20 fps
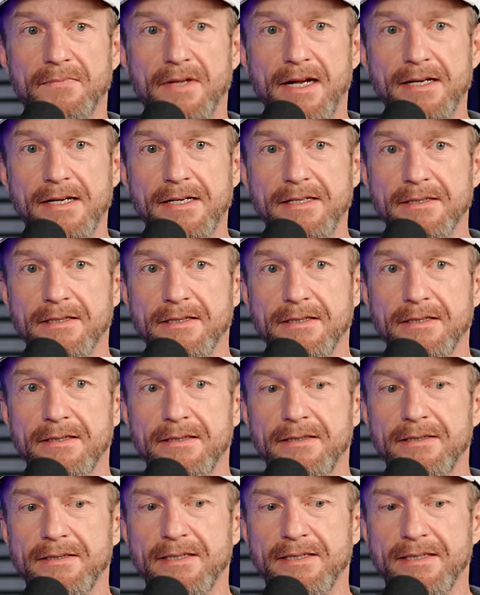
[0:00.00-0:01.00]
I need to
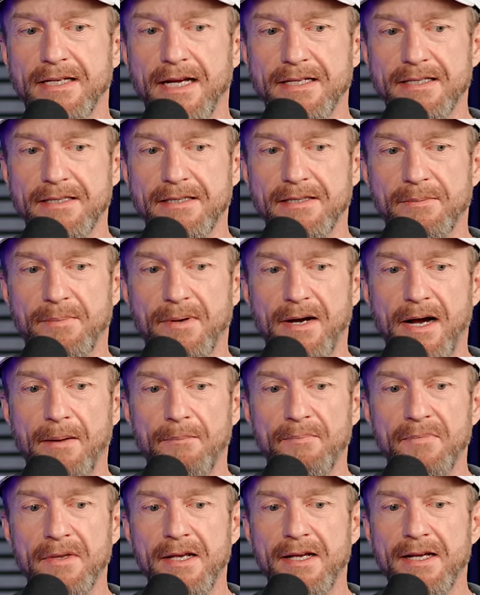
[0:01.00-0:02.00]
to test the
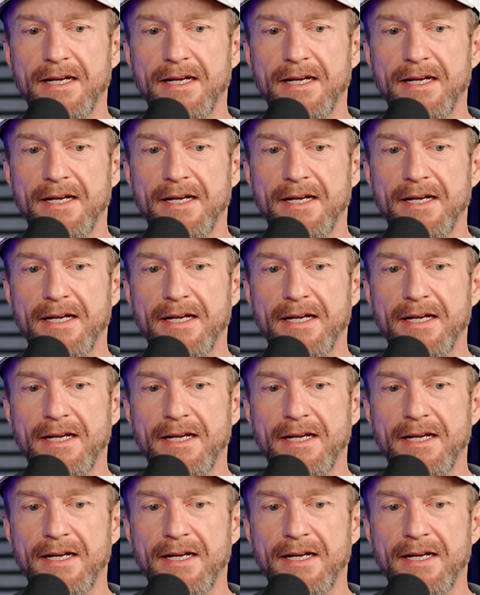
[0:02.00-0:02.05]
pop.